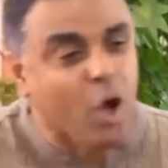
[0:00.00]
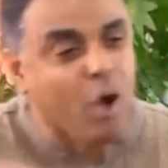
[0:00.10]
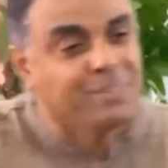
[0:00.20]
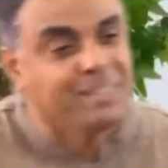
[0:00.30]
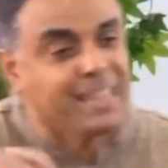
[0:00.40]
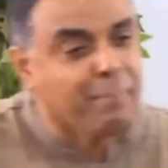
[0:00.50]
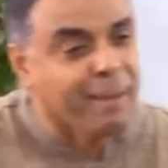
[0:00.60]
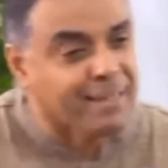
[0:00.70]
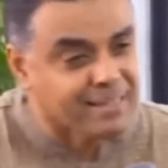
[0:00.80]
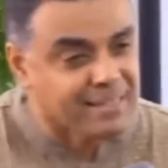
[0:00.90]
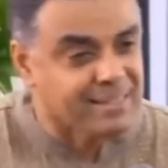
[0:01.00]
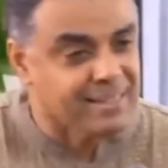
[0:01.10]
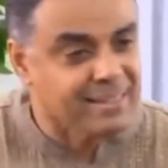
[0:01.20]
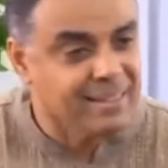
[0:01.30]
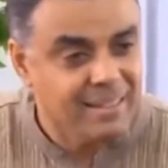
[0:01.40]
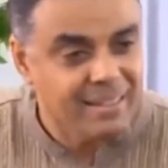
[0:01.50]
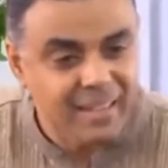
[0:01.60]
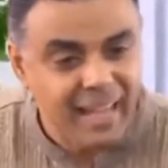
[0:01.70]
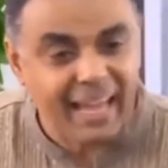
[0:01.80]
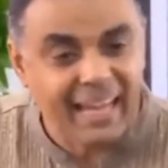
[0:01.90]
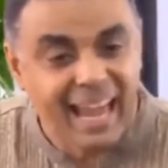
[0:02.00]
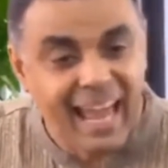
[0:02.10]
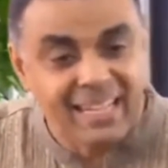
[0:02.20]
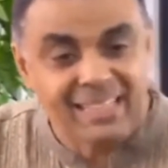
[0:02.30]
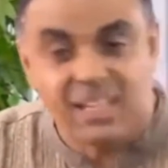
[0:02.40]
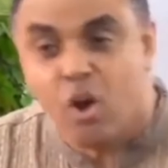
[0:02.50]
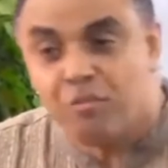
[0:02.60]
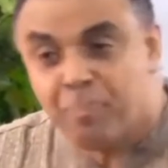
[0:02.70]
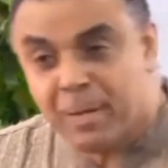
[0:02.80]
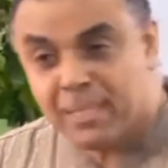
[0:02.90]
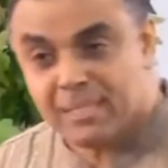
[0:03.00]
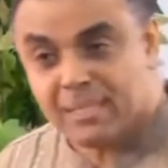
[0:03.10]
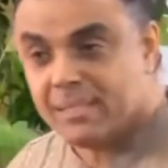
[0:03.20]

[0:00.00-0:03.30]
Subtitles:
of shepherds. A nation of priests.